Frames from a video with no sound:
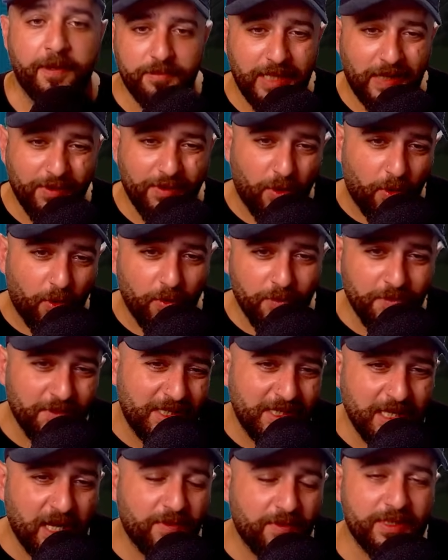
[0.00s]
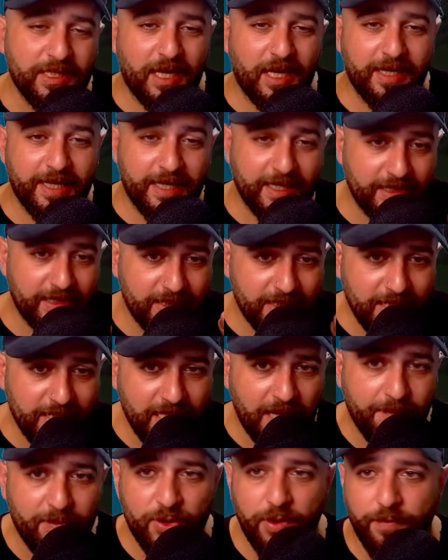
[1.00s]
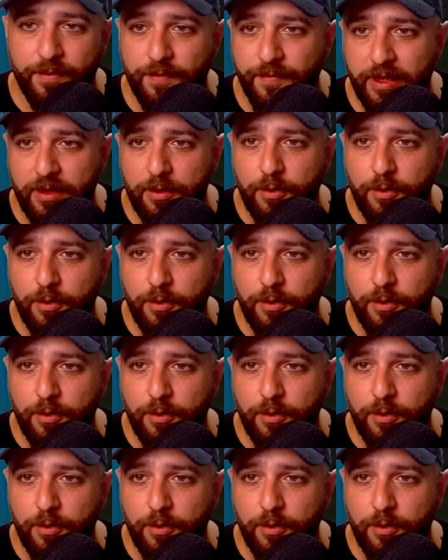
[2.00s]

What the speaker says: Now, the only downside is, let me show you real